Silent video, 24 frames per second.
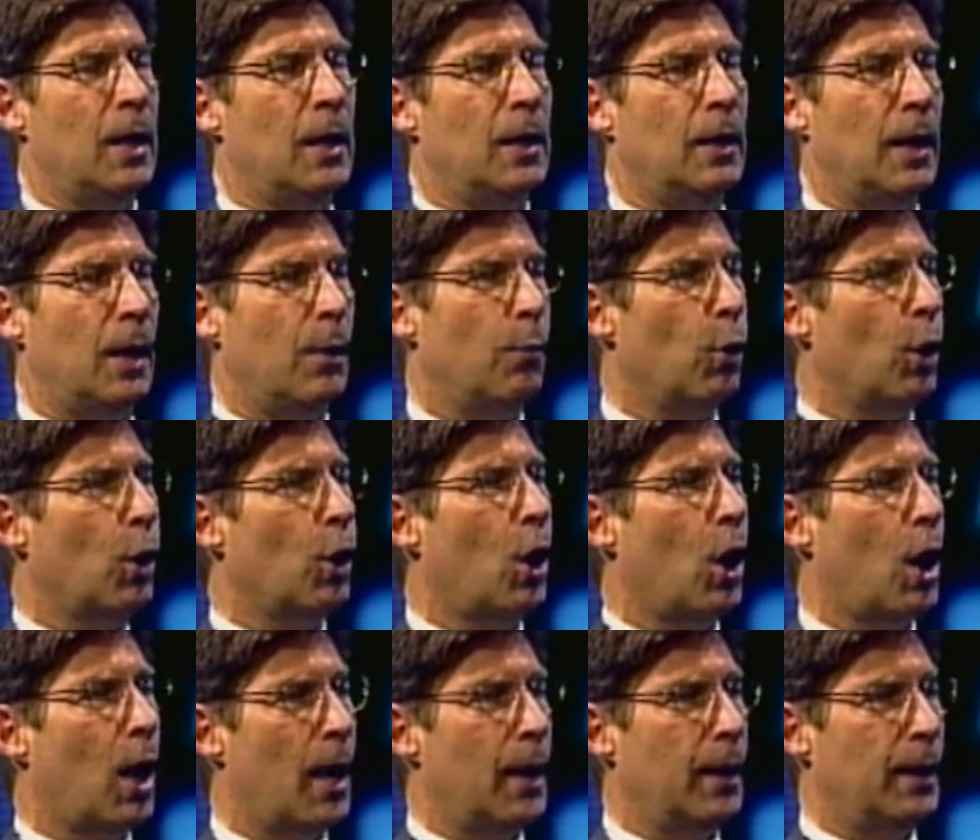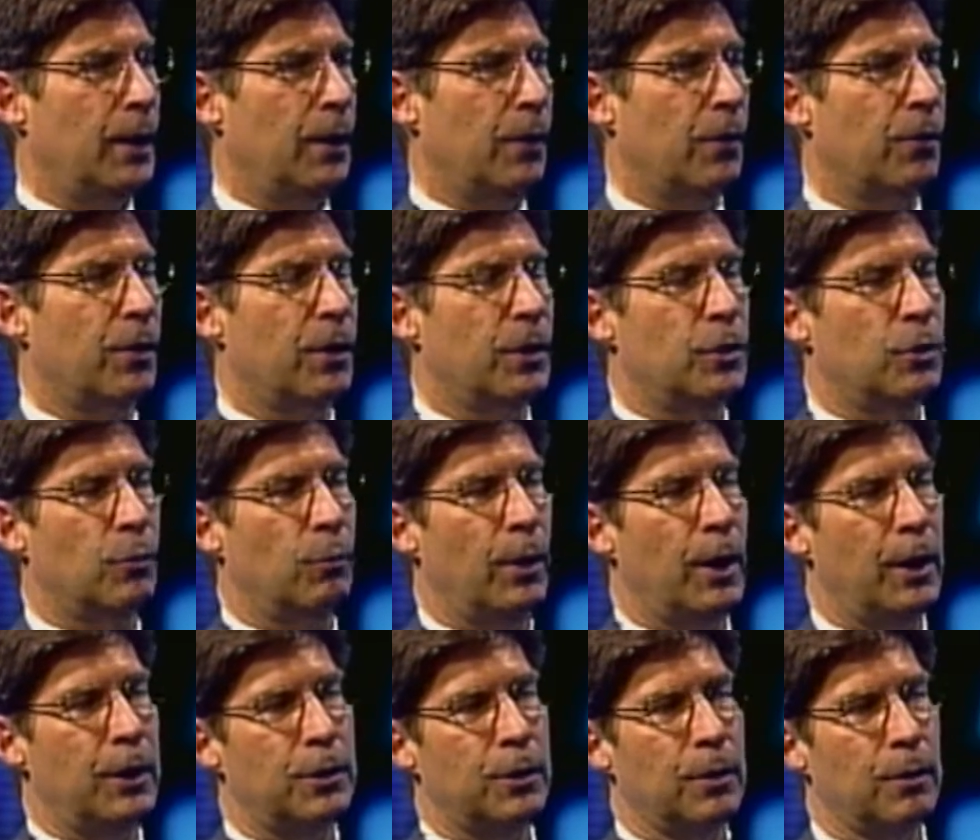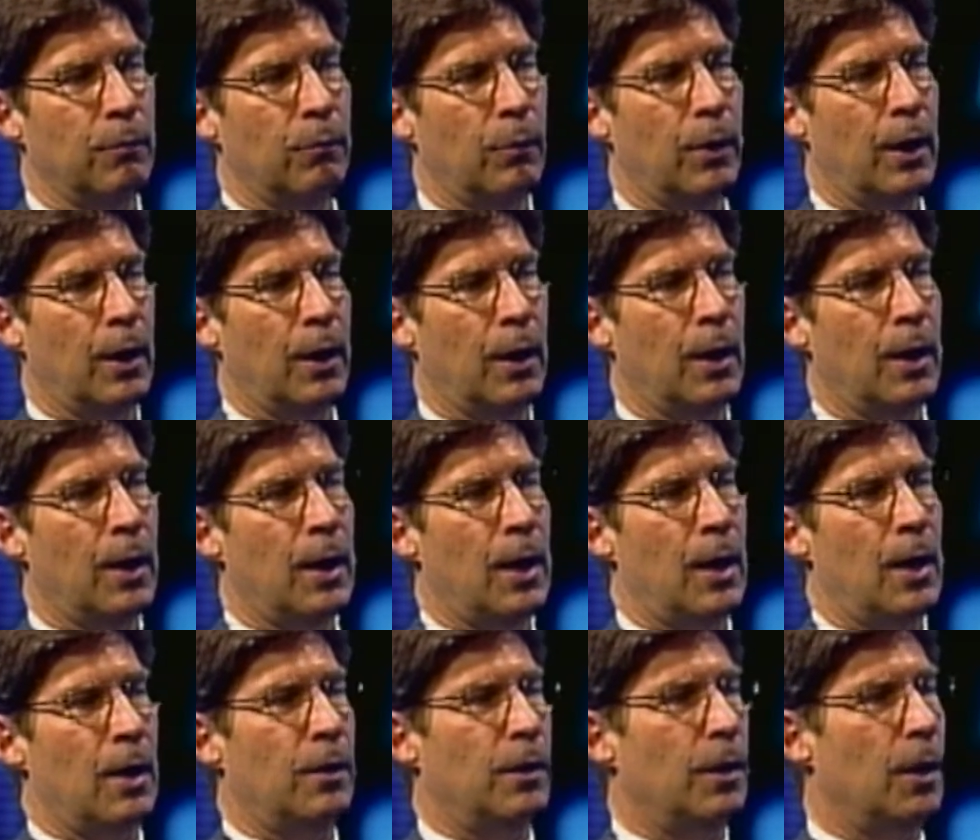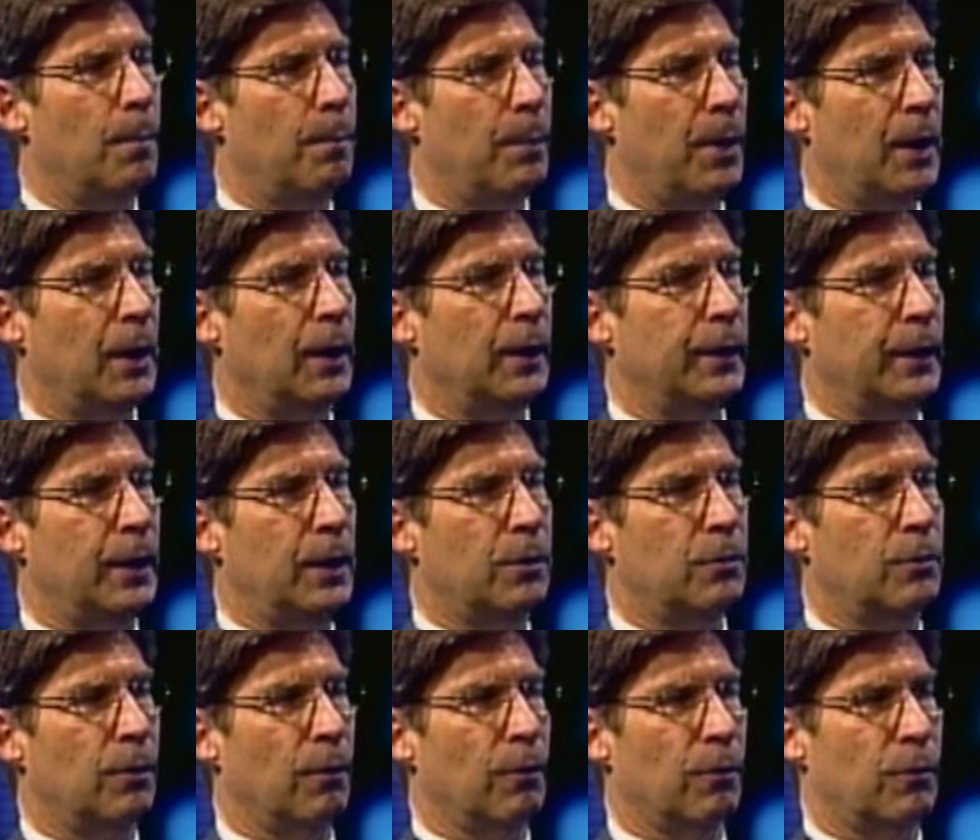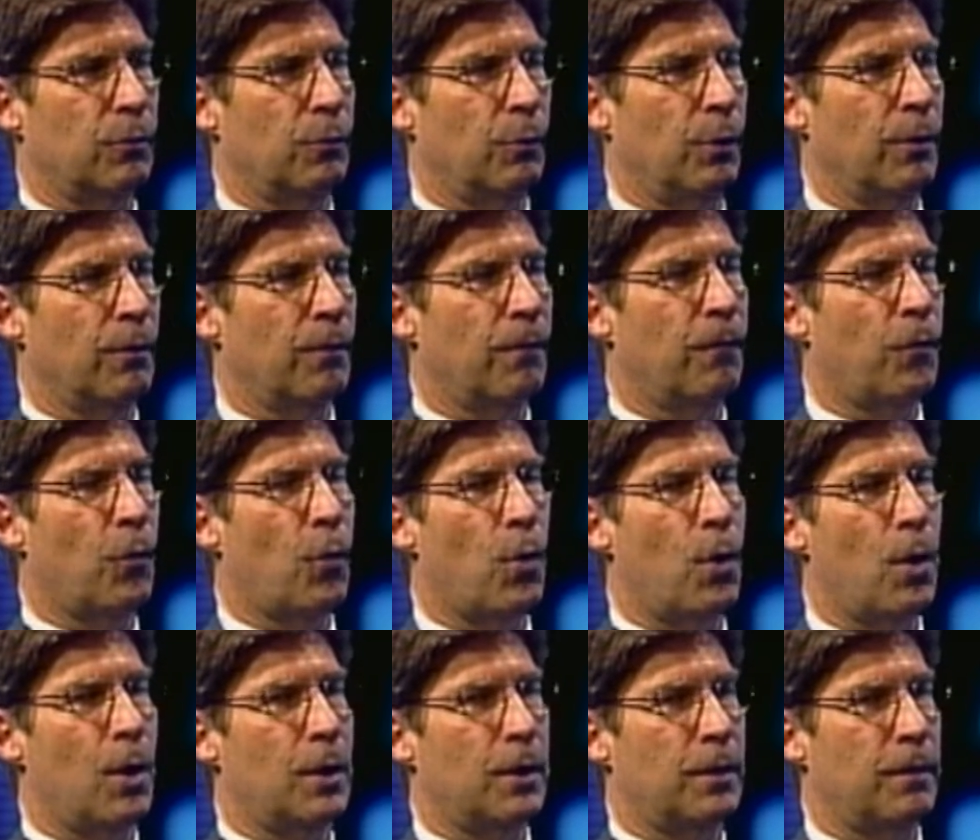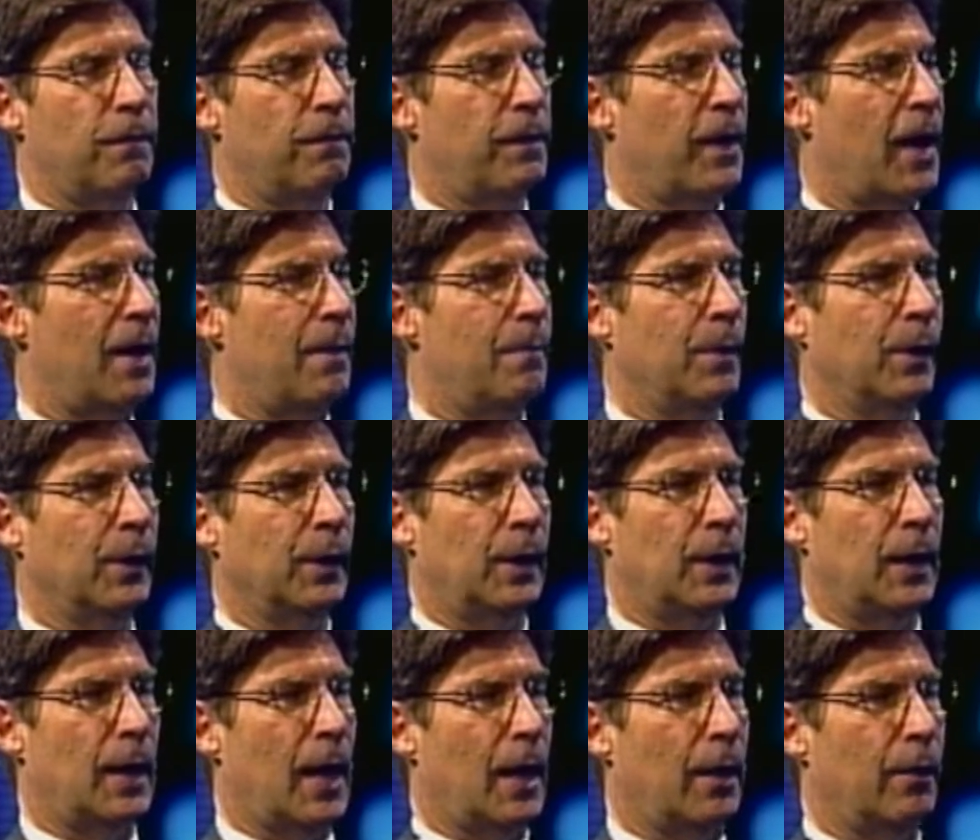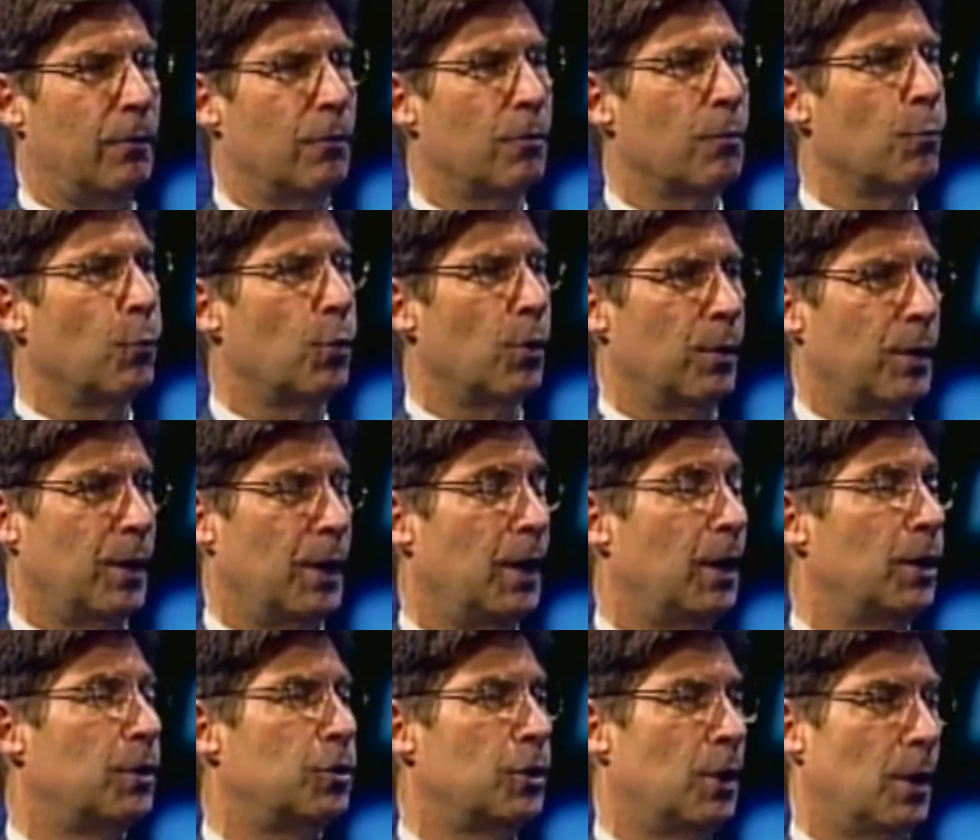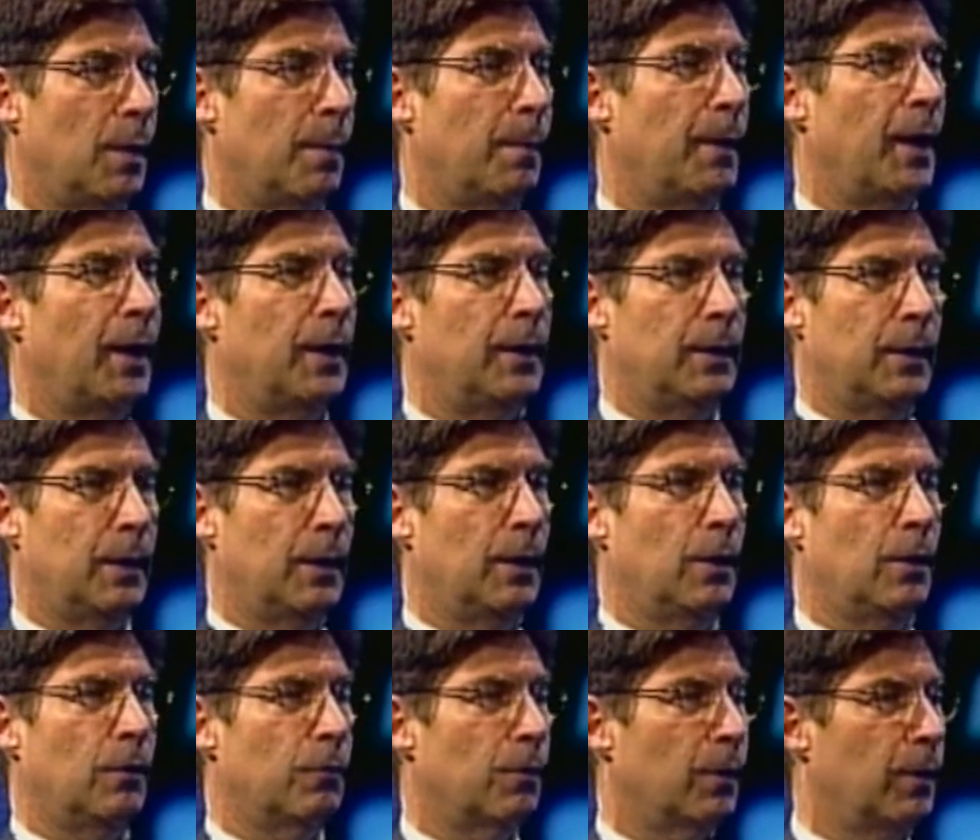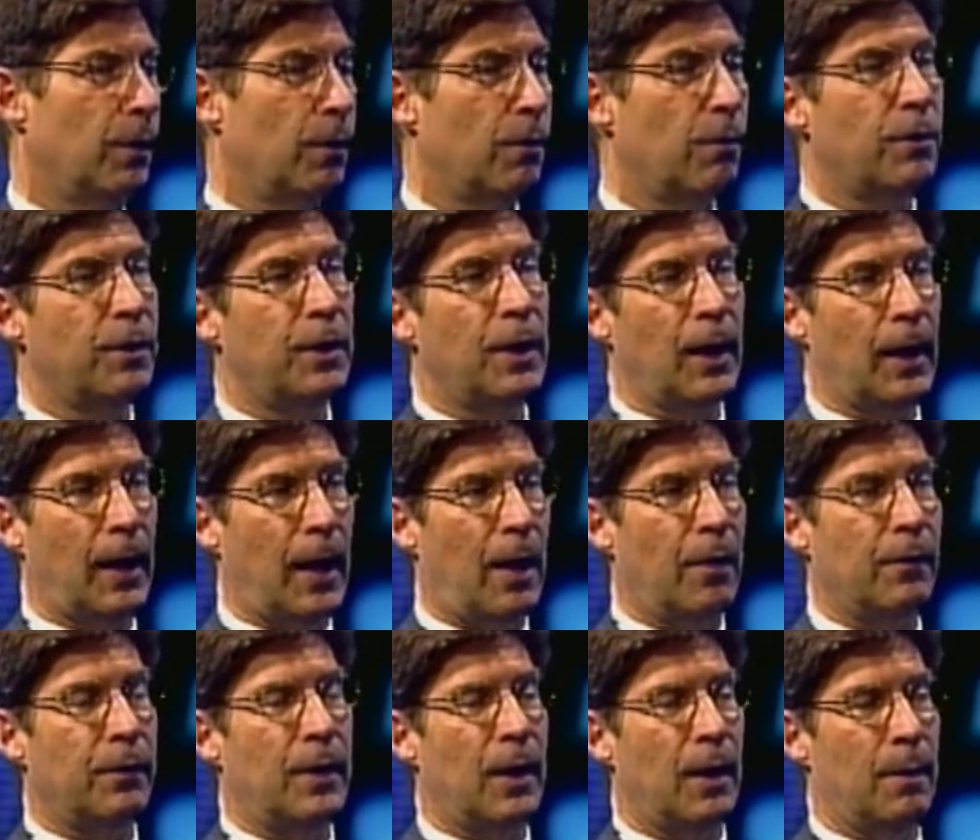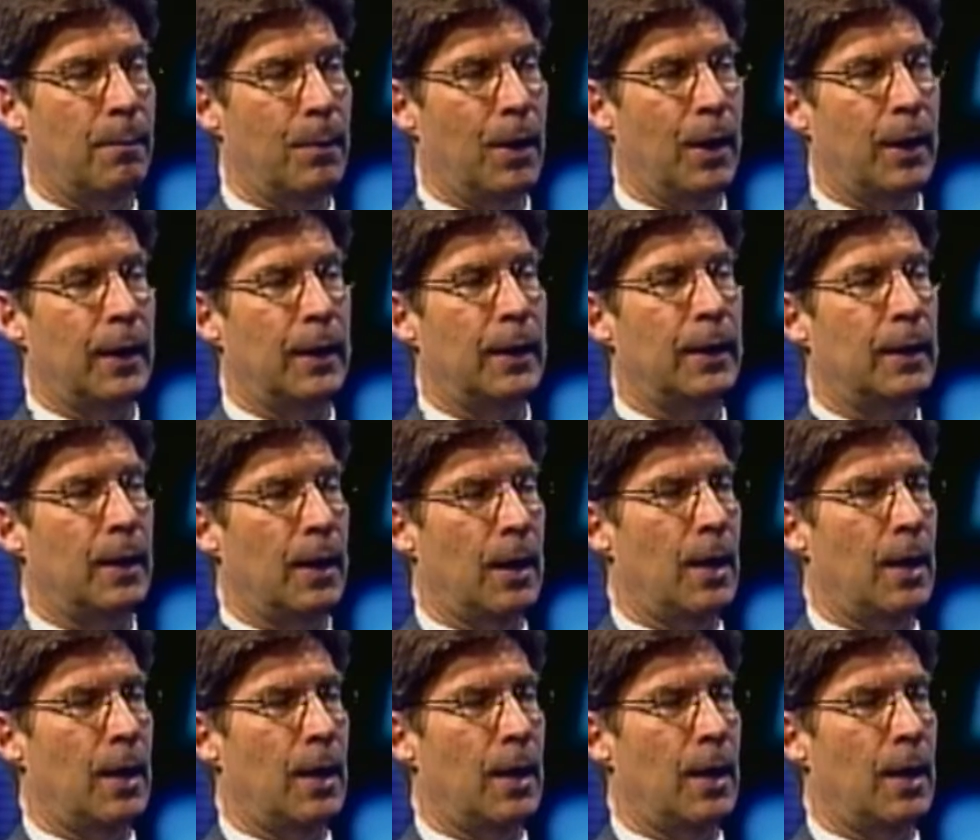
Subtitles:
they were caught in a situation where their penalty interest was $4 to $5 million more than it should have been. So they're still out that money.